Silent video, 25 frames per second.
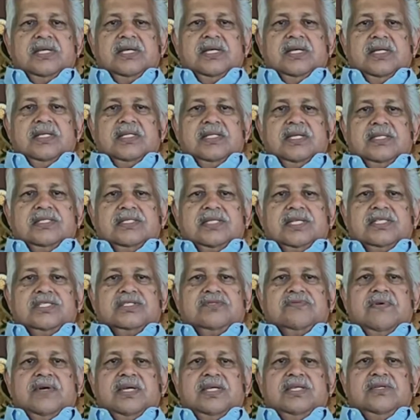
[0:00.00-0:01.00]
and
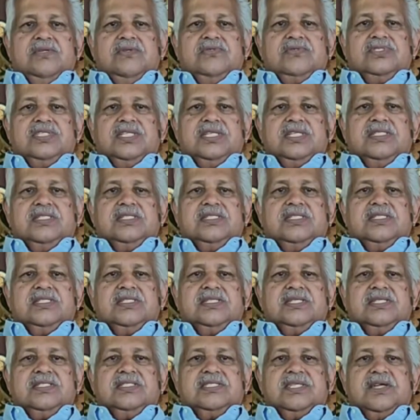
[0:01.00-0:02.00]
that's why you see
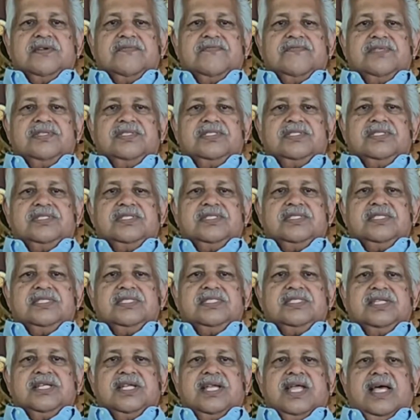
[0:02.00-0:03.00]
the surface
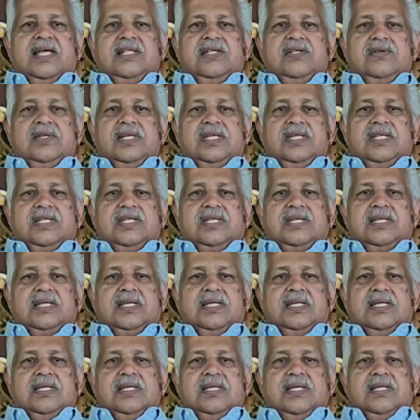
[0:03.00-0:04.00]
is granulated.
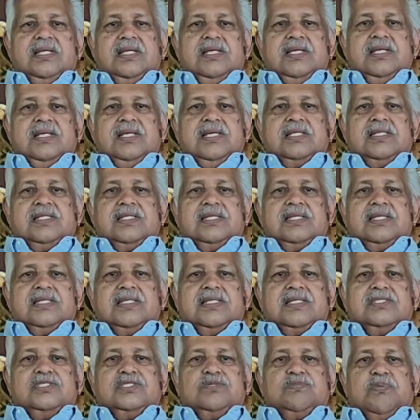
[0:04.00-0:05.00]
It
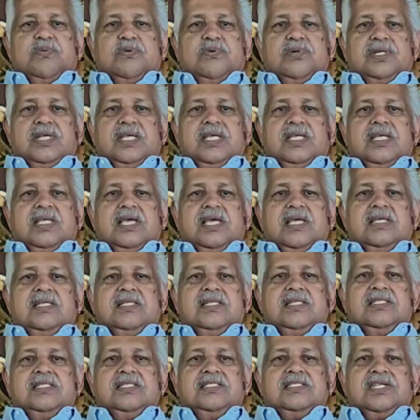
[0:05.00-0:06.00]
spotty
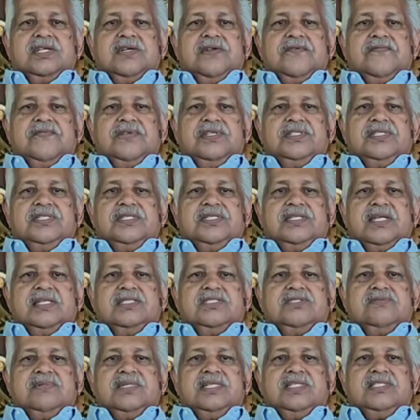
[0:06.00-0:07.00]
surface,
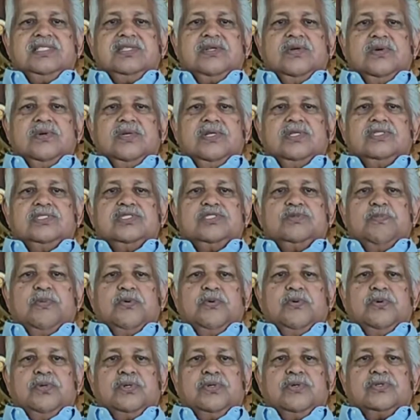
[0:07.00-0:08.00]
that's why it's called a
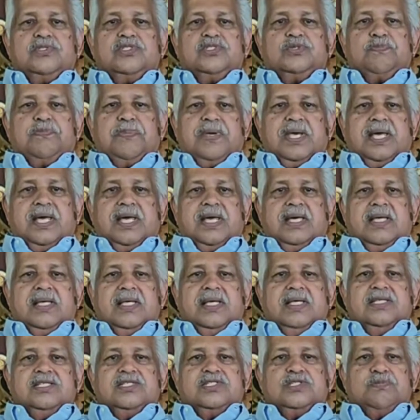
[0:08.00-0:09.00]
spot or speckled
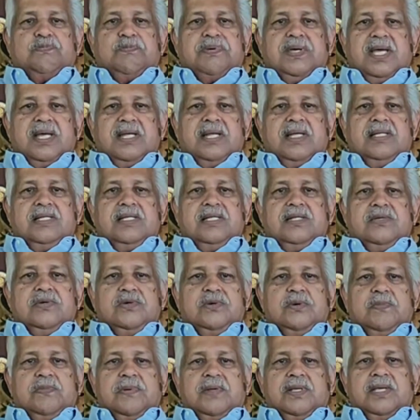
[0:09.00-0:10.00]

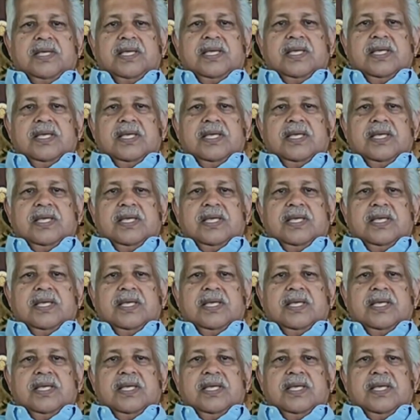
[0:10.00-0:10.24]
leukoplakia.